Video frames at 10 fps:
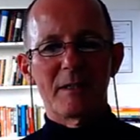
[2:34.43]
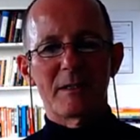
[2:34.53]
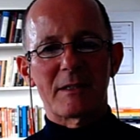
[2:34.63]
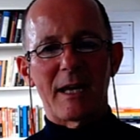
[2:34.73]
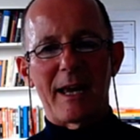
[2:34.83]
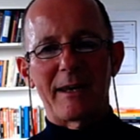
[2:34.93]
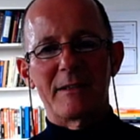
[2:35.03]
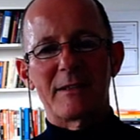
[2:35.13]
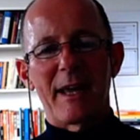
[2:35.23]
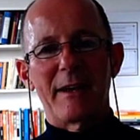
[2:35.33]

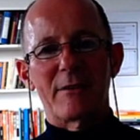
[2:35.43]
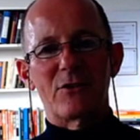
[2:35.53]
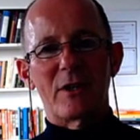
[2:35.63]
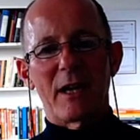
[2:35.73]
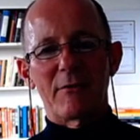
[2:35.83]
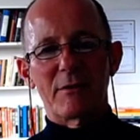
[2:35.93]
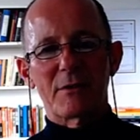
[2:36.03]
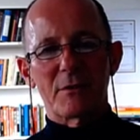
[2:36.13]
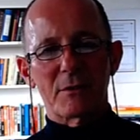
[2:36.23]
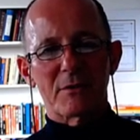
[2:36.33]
talent, energy, and
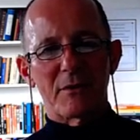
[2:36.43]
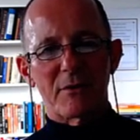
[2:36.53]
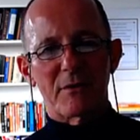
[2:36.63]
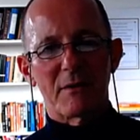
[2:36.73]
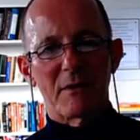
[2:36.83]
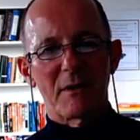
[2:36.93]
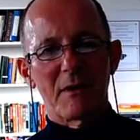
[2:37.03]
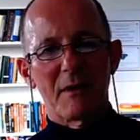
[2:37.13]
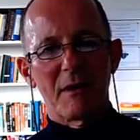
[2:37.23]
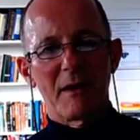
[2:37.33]
resources.
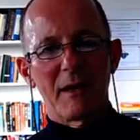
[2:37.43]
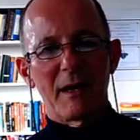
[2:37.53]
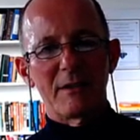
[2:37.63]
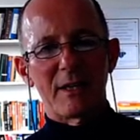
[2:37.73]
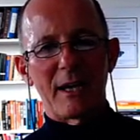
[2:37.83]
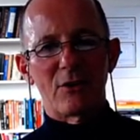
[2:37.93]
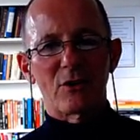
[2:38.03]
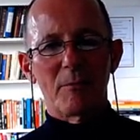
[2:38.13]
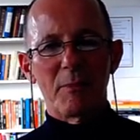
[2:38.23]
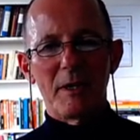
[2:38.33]

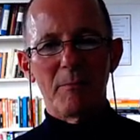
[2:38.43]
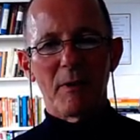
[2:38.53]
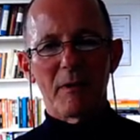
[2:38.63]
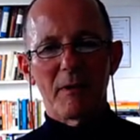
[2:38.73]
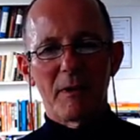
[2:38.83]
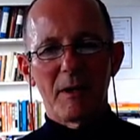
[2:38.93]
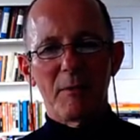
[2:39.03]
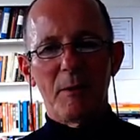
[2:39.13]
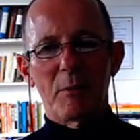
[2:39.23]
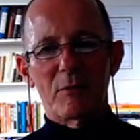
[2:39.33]
Intentional people
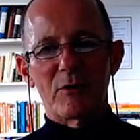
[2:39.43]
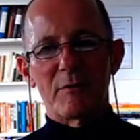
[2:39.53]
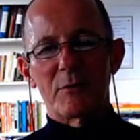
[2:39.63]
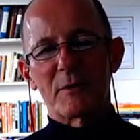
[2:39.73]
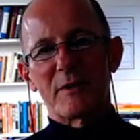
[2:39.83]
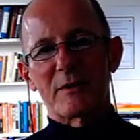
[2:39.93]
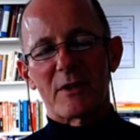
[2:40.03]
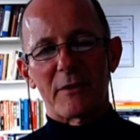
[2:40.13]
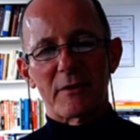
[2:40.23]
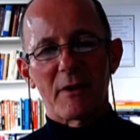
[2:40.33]
who are driven to assist
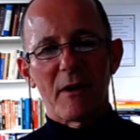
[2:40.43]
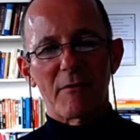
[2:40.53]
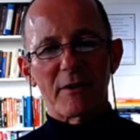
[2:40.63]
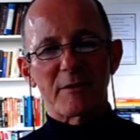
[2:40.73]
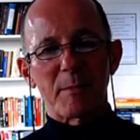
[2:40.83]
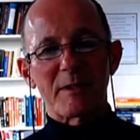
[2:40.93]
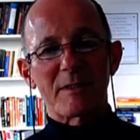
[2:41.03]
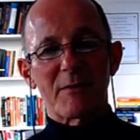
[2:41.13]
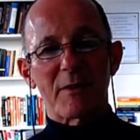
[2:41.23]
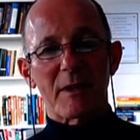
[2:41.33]
others for a
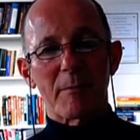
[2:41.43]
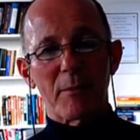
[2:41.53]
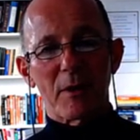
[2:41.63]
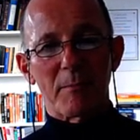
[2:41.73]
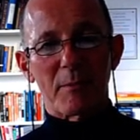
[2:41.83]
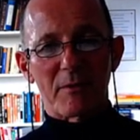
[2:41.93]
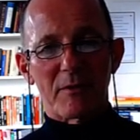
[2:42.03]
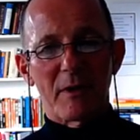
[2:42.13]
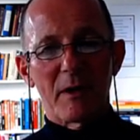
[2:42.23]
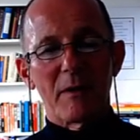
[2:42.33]
specific
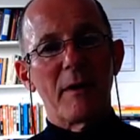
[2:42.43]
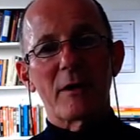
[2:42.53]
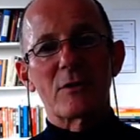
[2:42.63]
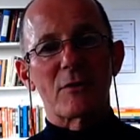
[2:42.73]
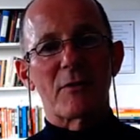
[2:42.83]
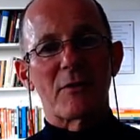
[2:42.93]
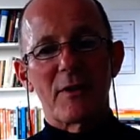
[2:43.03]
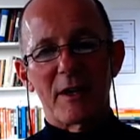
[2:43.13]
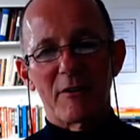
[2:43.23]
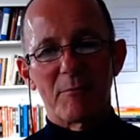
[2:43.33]
purpose, not just for the
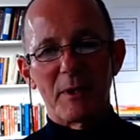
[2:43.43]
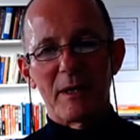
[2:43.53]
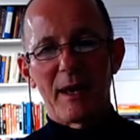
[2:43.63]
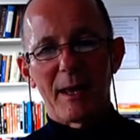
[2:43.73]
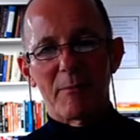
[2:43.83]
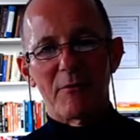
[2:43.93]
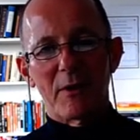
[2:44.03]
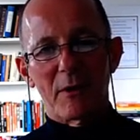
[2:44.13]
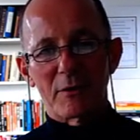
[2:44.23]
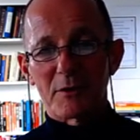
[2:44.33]
sake of being
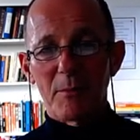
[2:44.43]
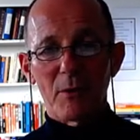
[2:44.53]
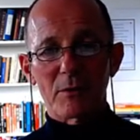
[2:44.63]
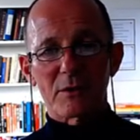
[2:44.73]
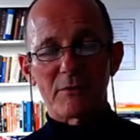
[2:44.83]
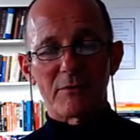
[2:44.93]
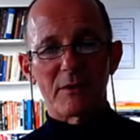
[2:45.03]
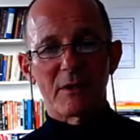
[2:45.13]
helpful or supportive.